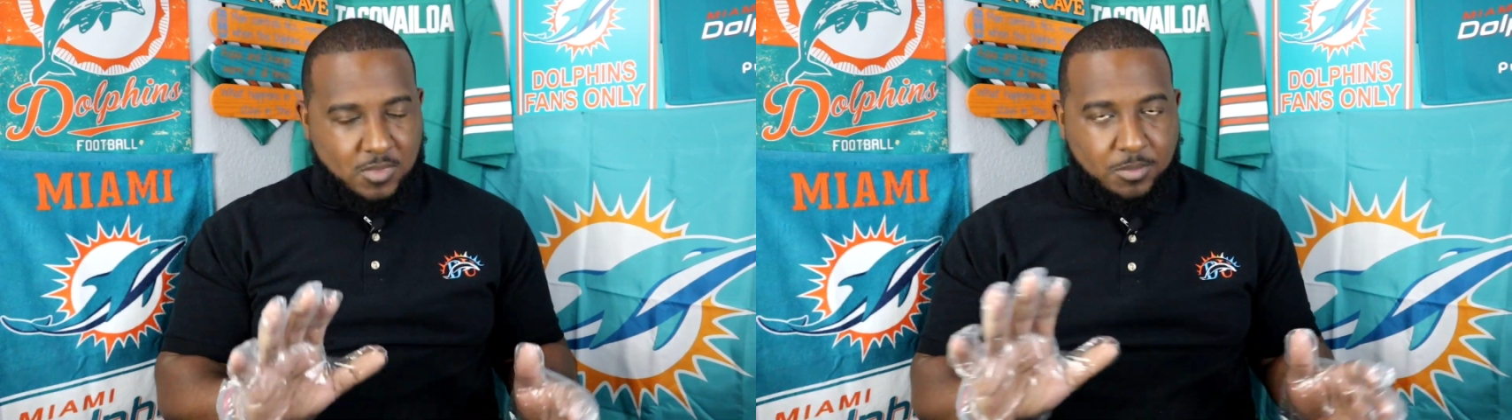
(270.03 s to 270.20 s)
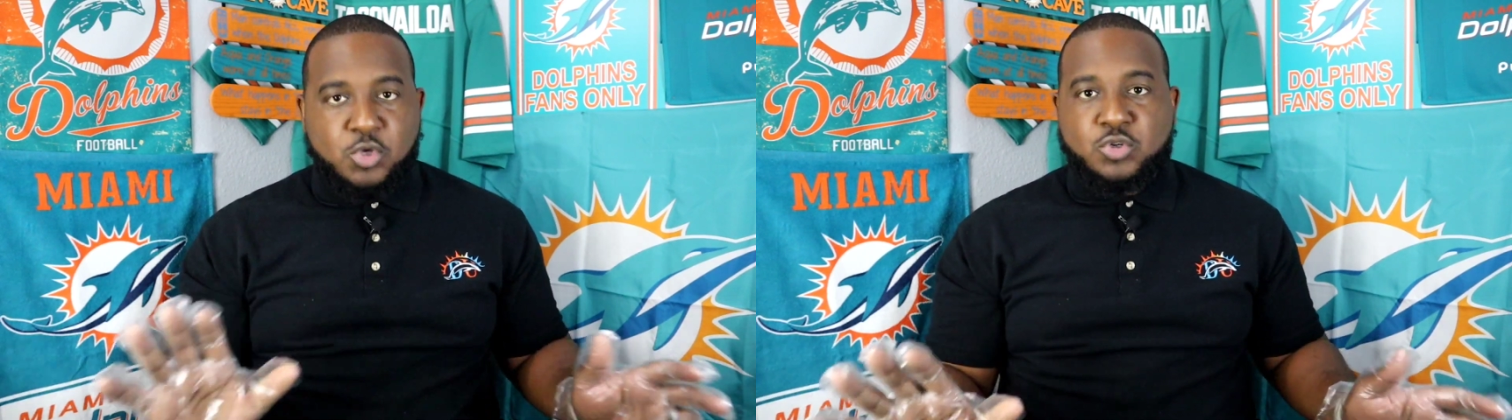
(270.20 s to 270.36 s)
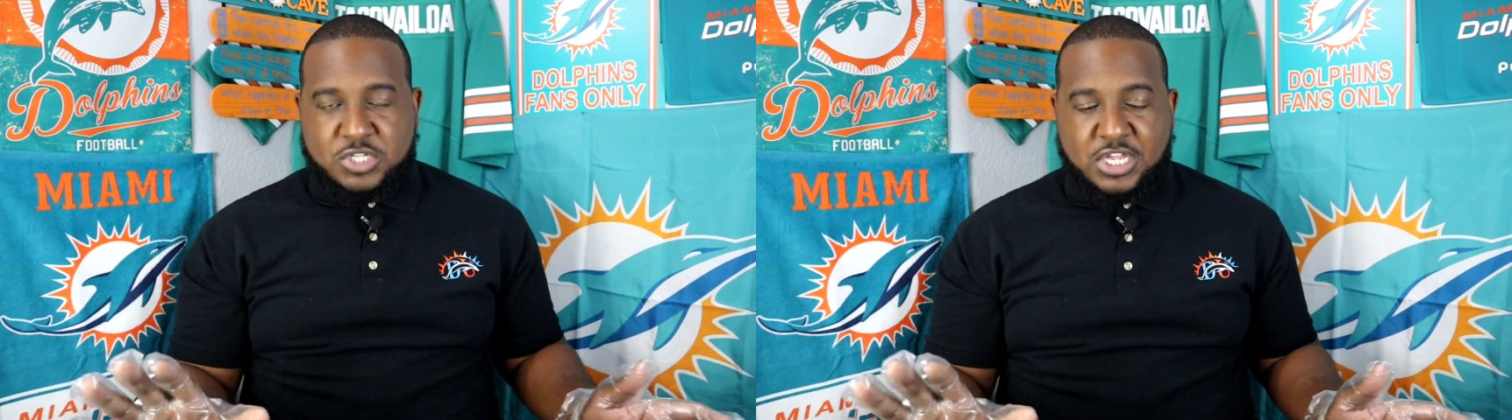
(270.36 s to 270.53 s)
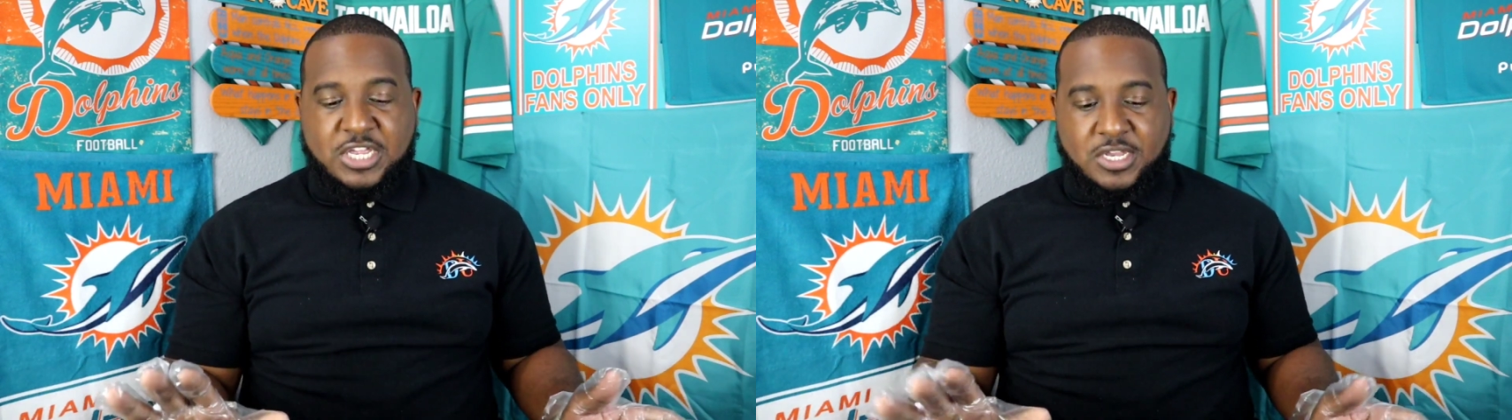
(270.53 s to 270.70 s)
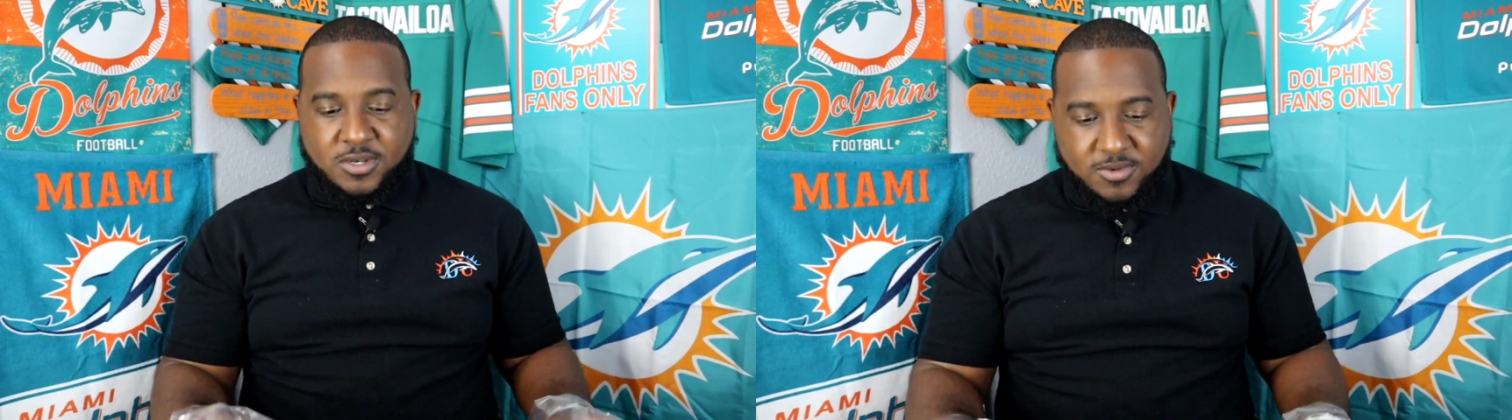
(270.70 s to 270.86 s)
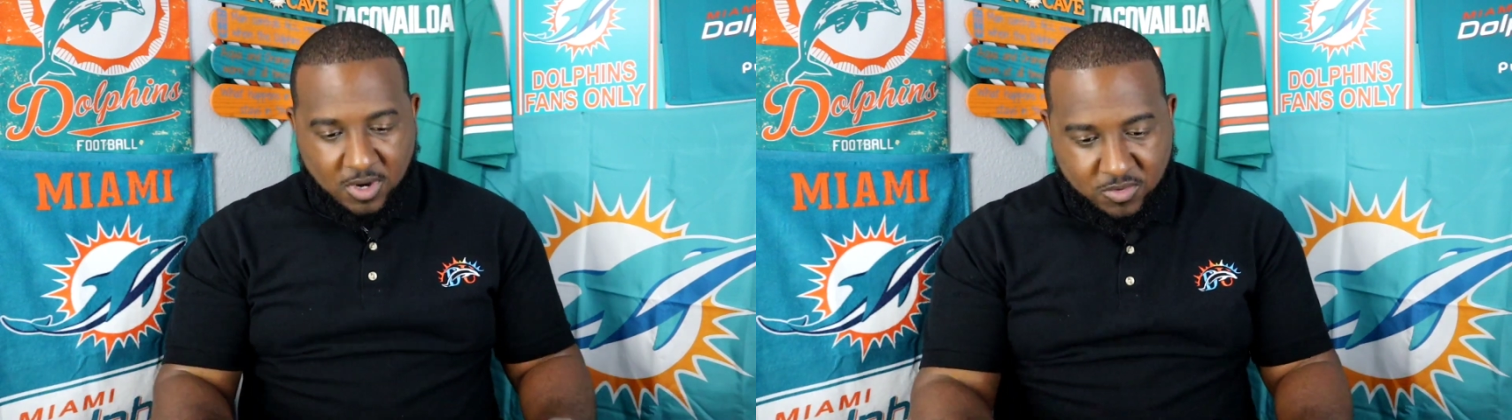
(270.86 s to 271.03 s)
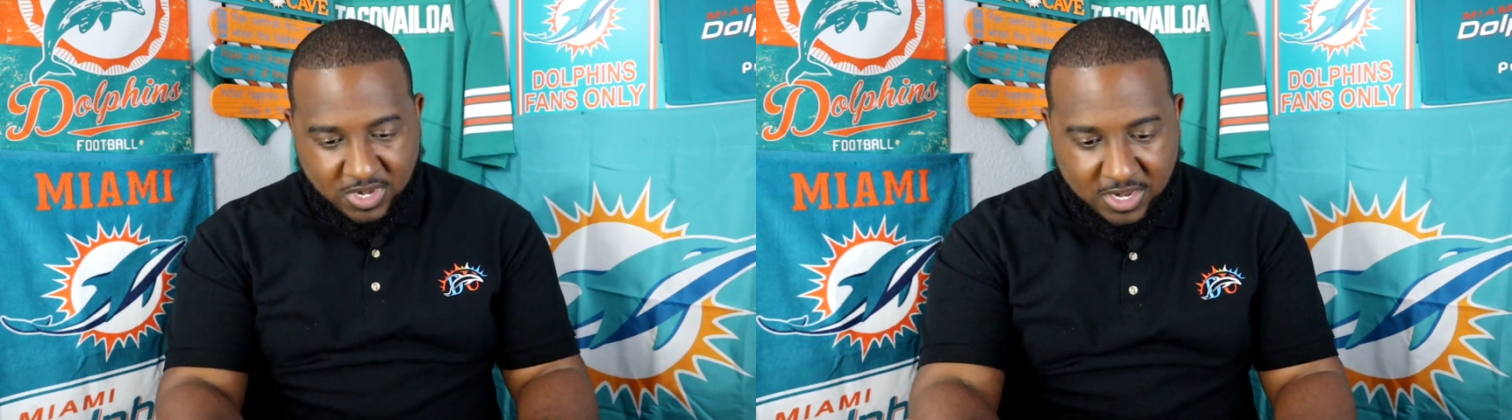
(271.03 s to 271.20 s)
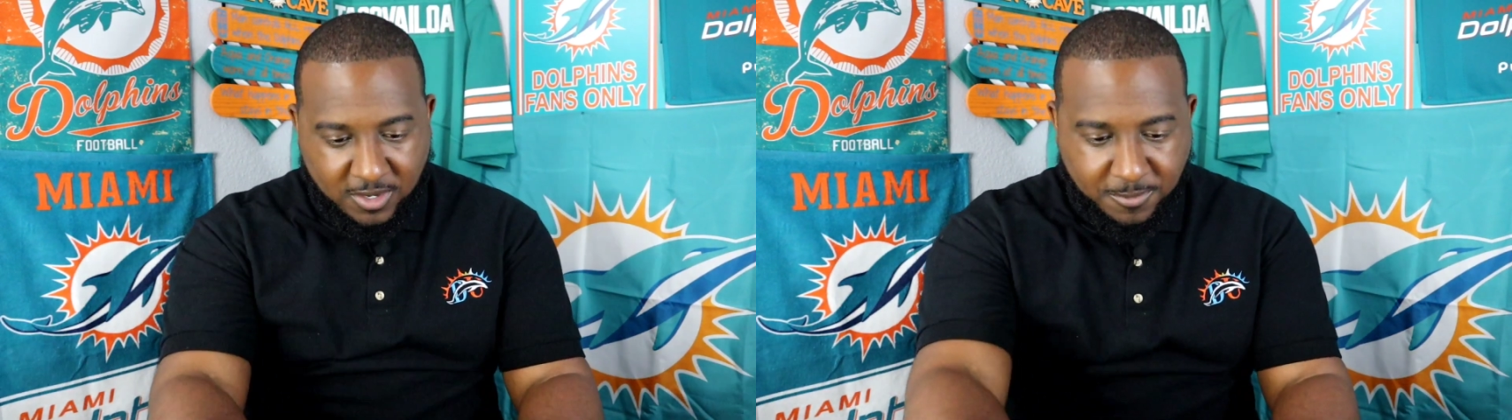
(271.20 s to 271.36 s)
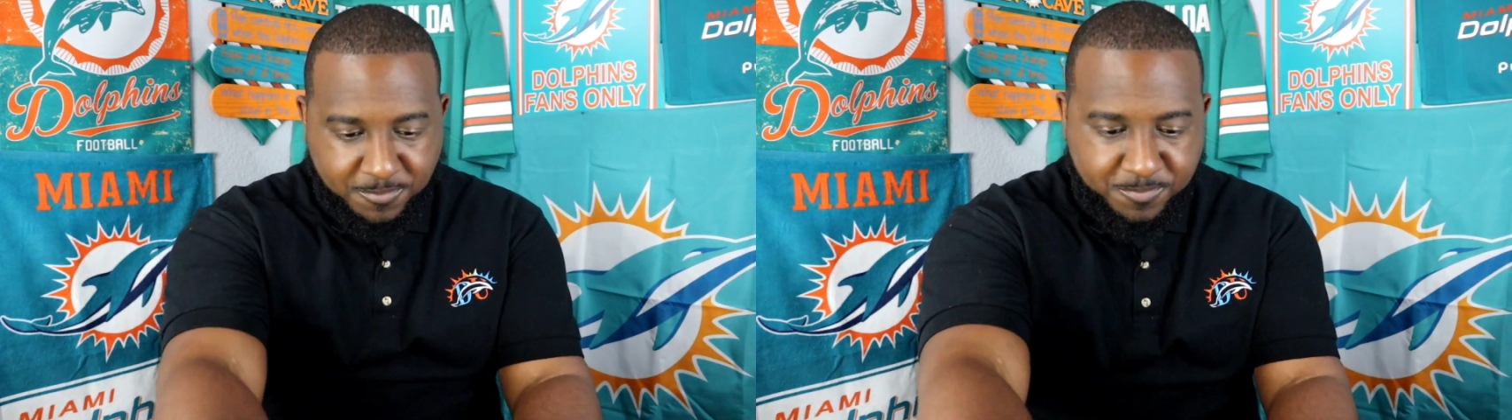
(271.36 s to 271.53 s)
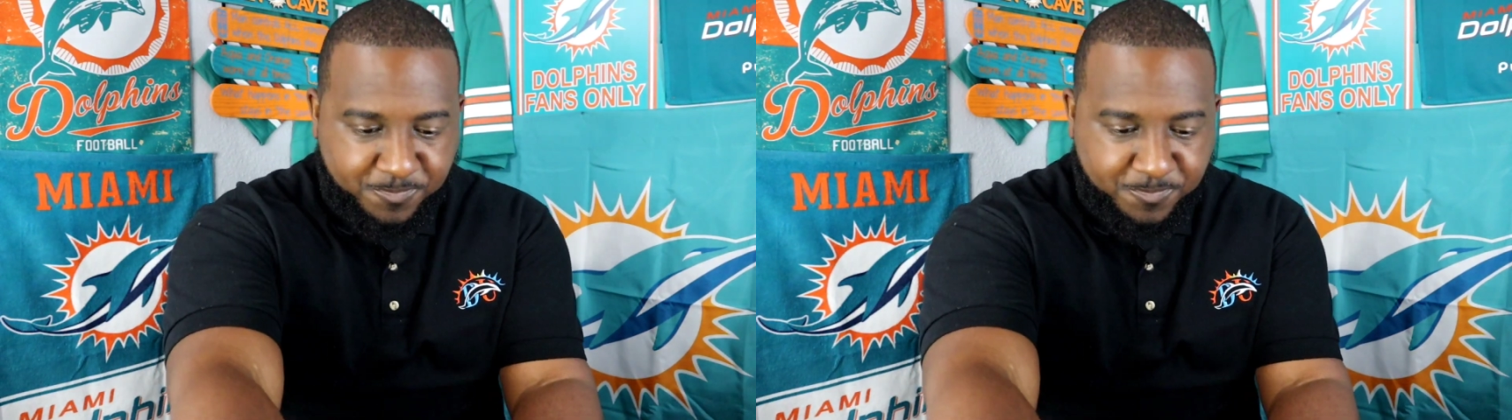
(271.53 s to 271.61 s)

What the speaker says: I'm used to heat, okay?